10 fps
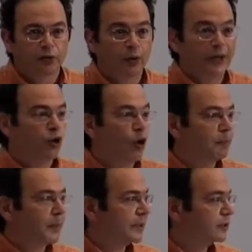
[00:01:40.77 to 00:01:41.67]
to
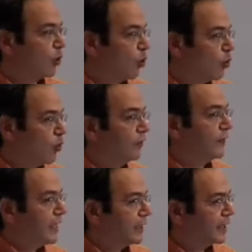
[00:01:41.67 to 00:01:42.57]
encompass the law of
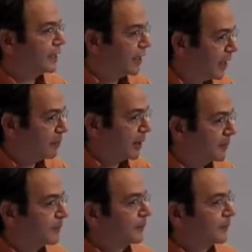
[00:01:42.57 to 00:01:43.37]
eating salami,